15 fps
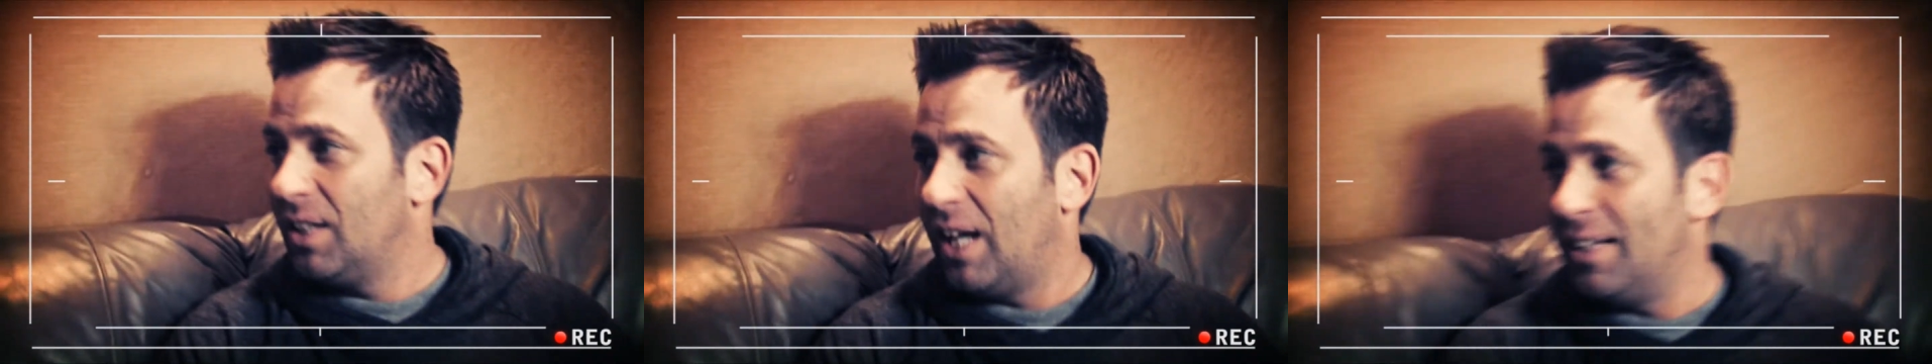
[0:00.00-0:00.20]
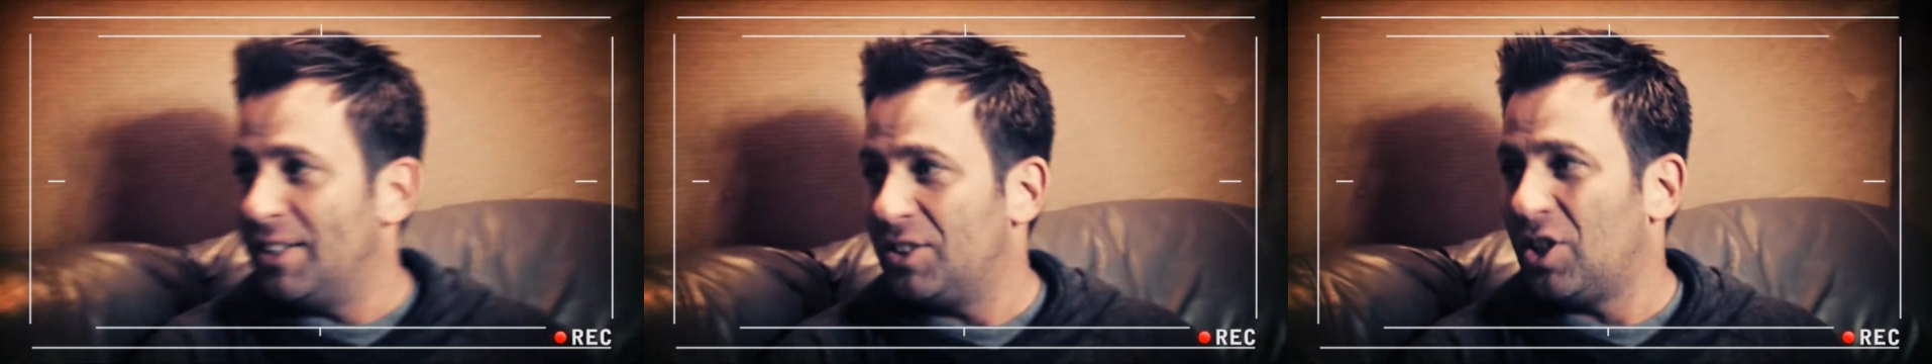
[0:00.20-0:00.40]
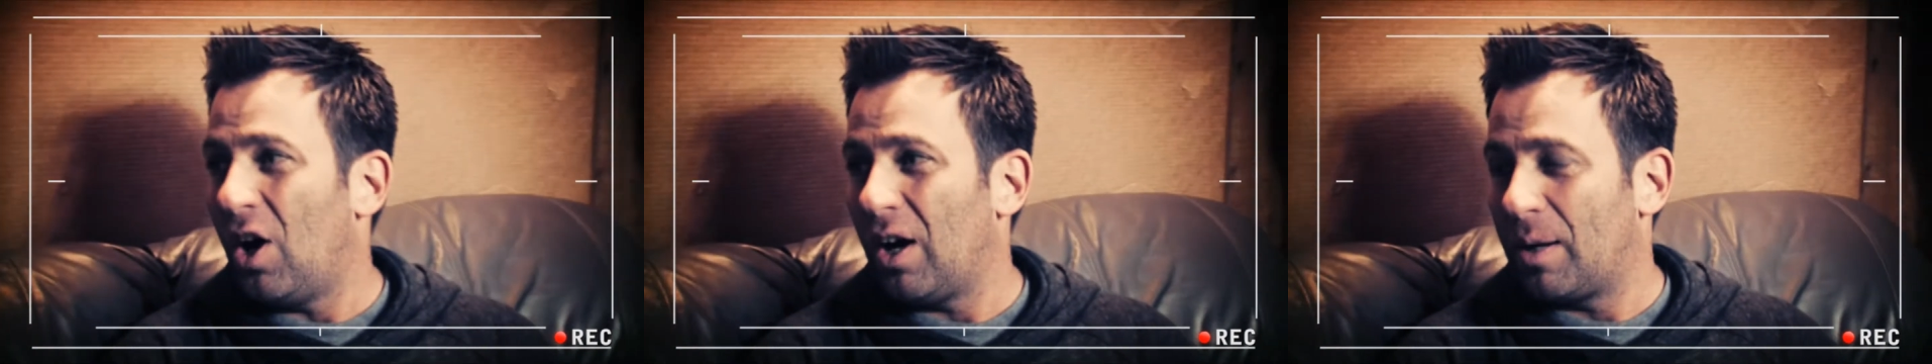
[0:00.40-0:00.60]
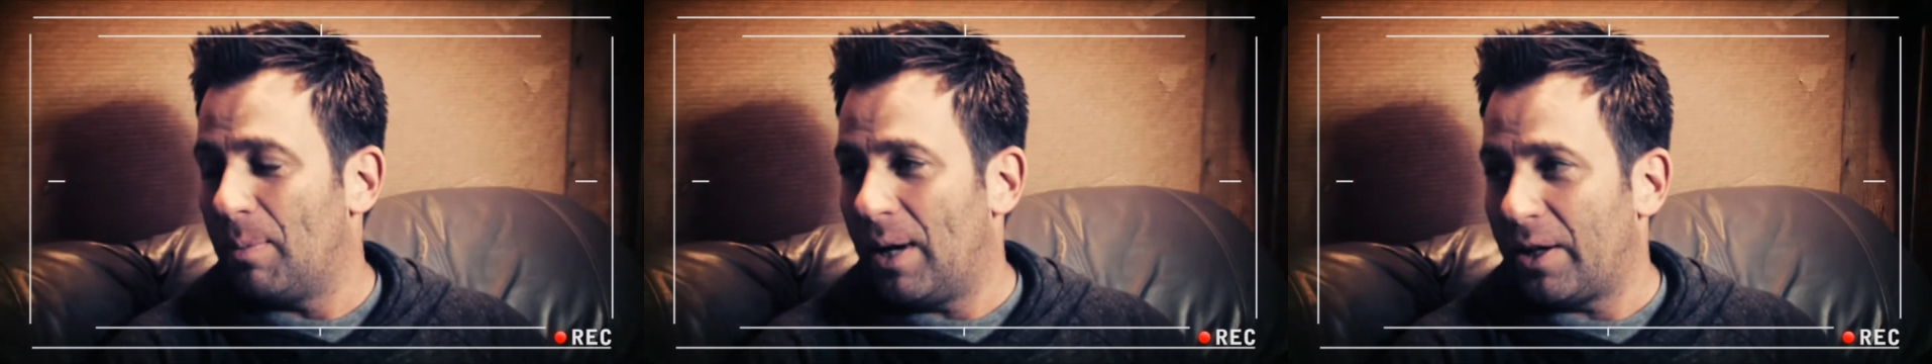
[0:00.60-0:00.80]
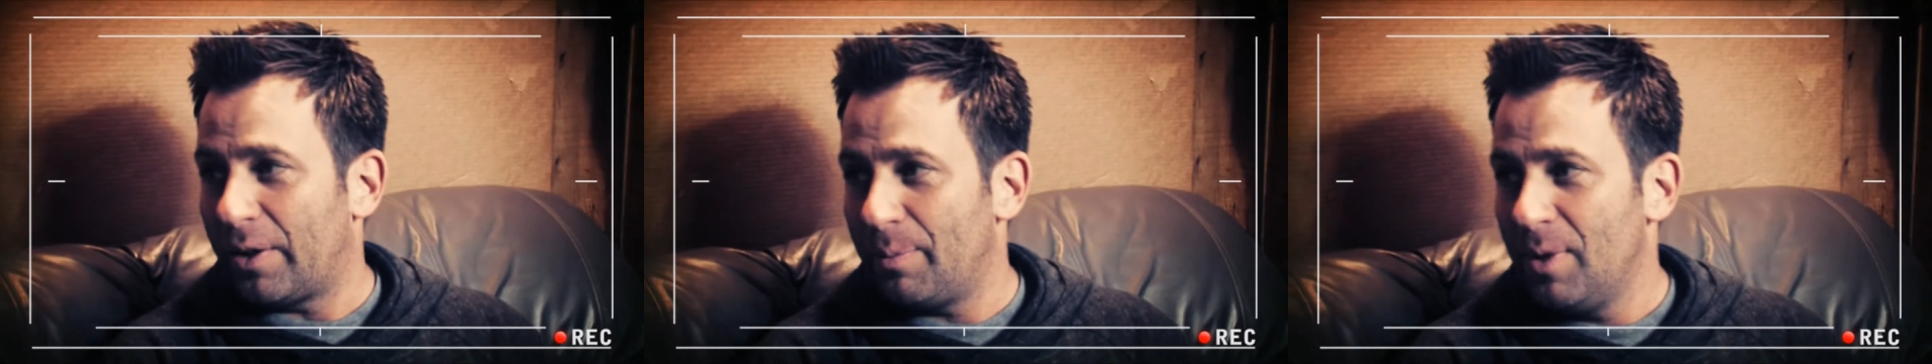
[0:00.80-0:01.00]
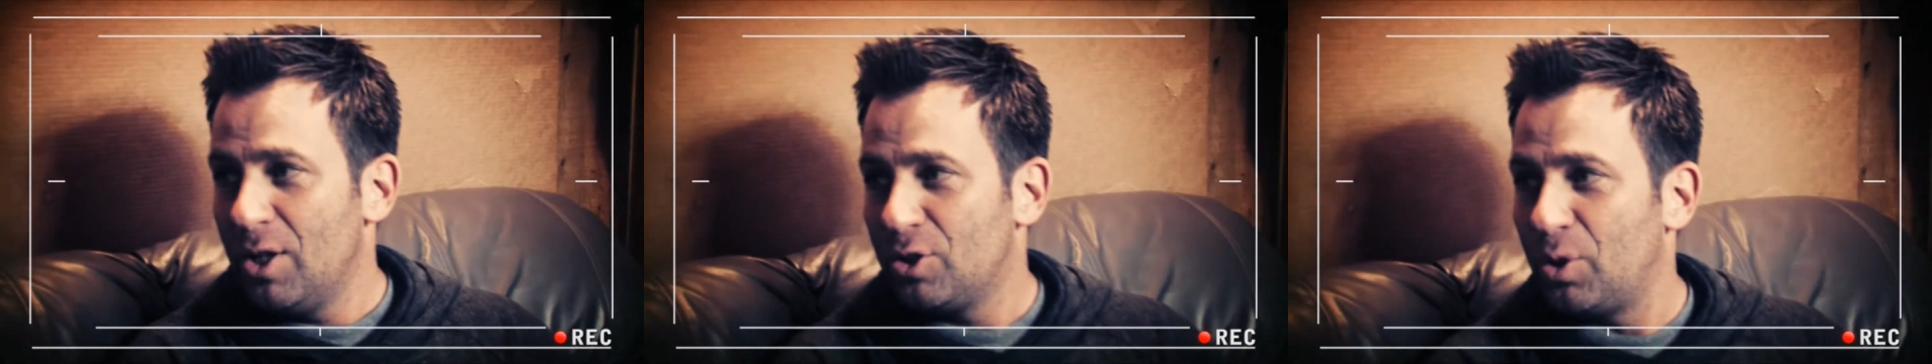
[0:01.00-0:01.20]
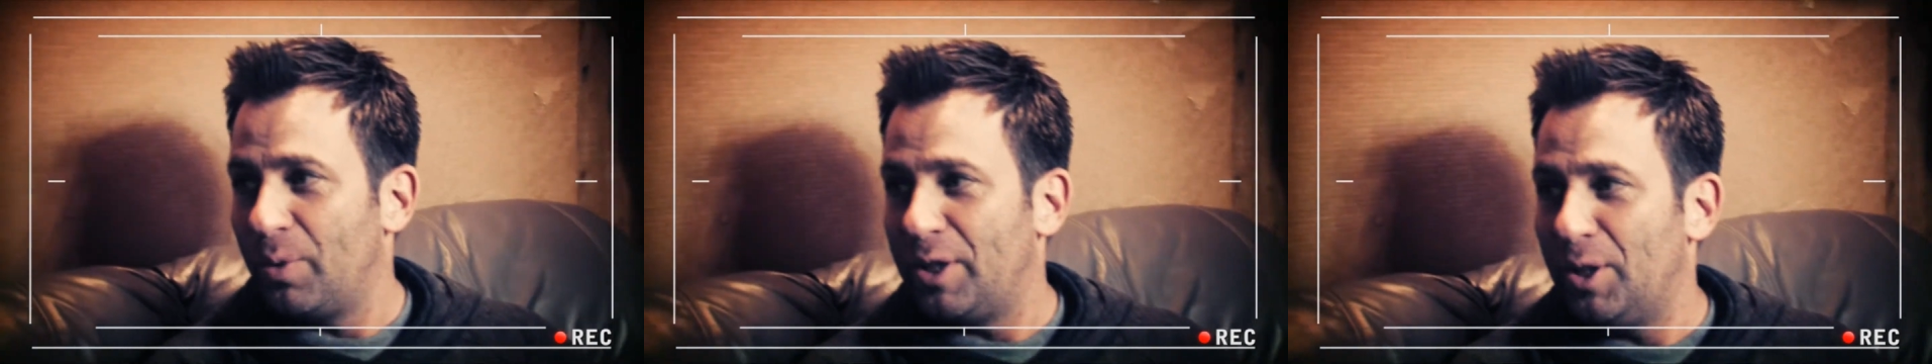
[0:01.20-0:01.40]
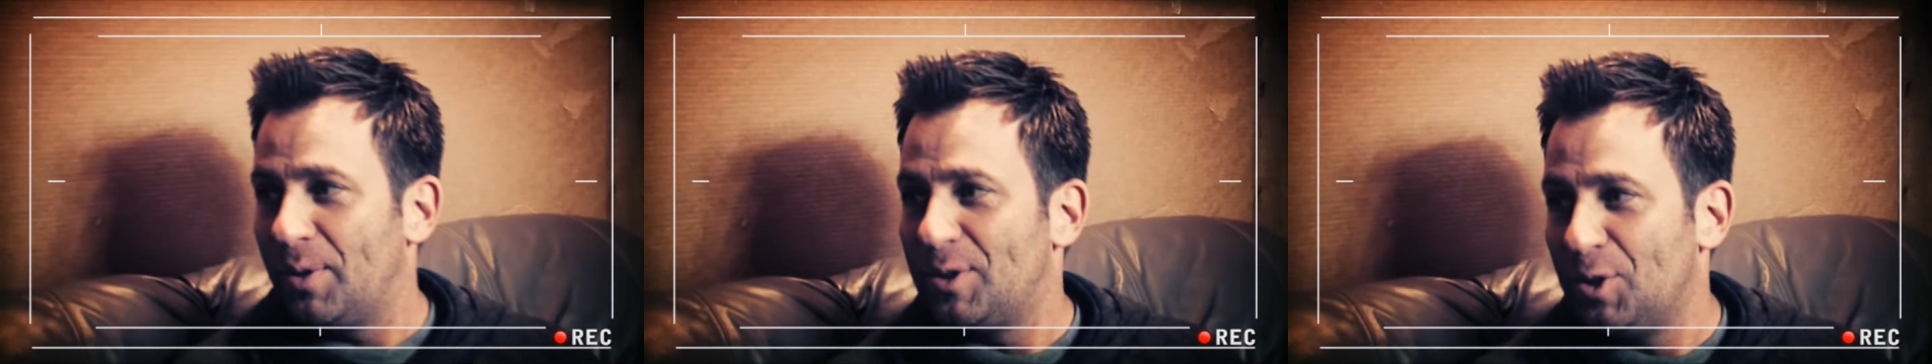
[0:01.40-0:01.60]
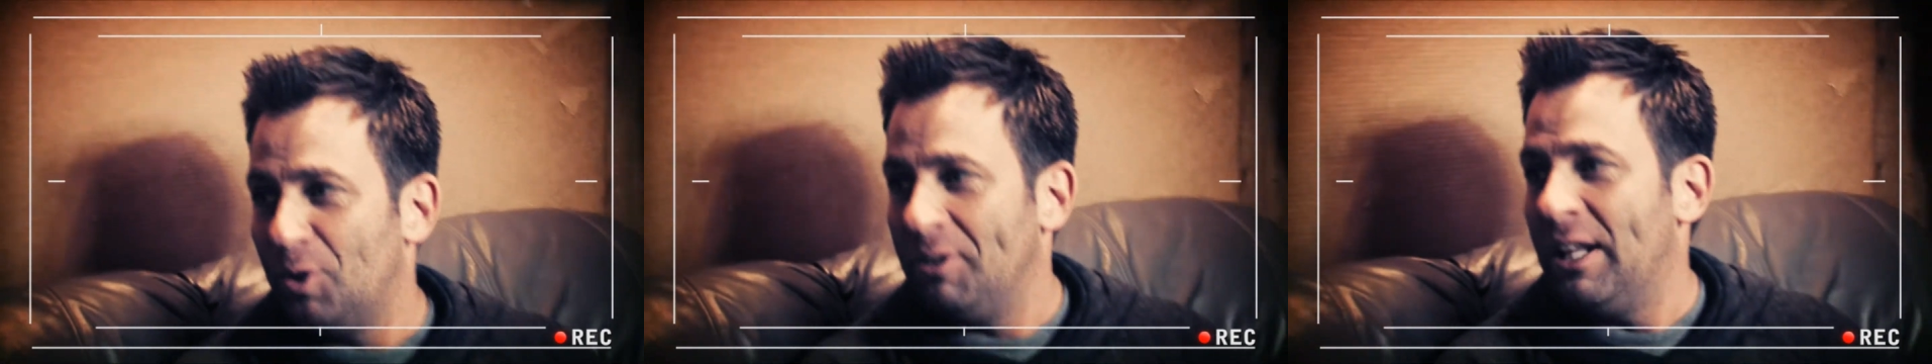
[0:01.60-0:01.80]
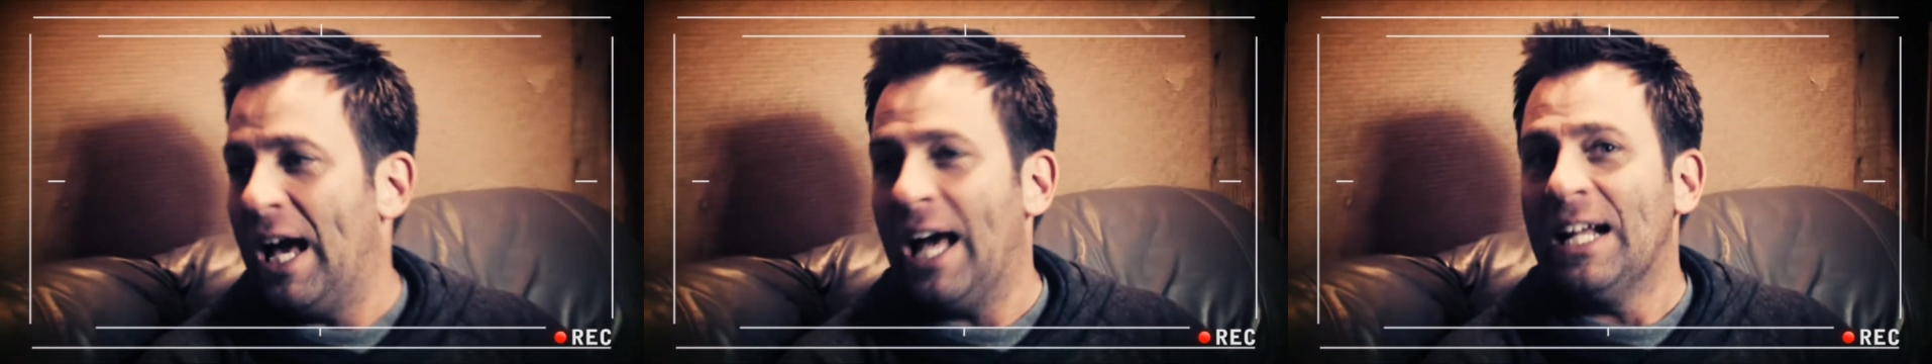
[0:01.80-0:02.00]
And they talk about him. So when you were
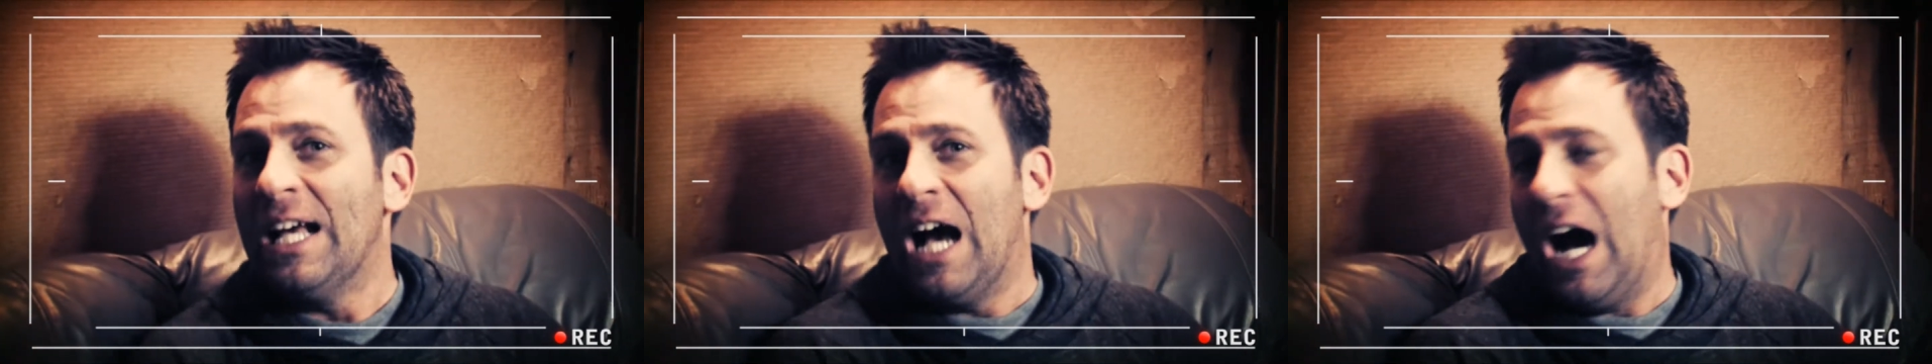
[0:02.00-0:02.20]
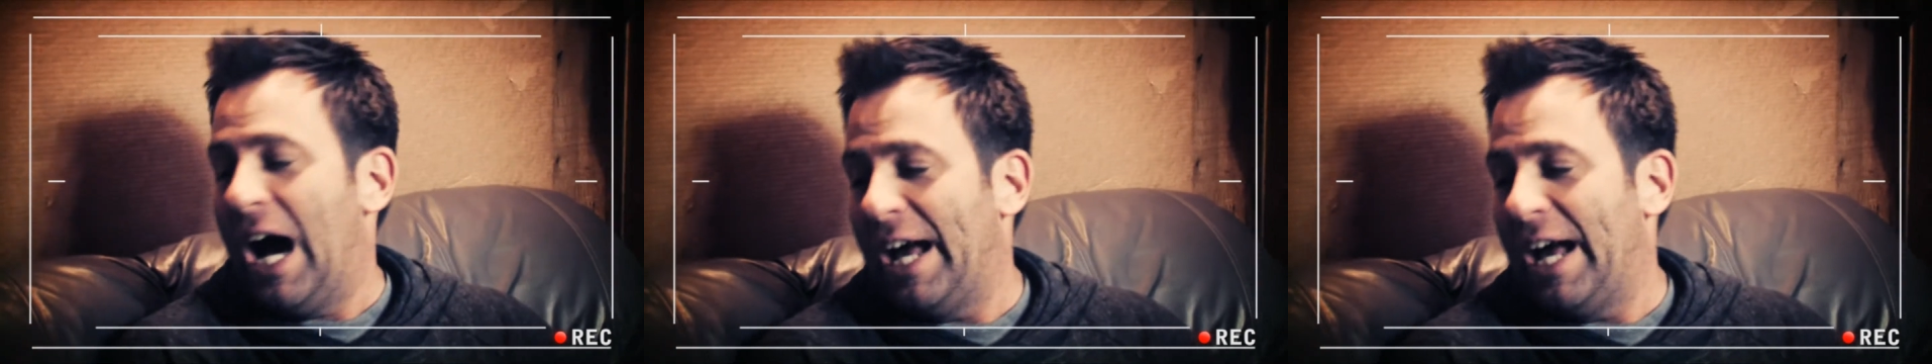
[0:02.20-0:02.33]
doing that,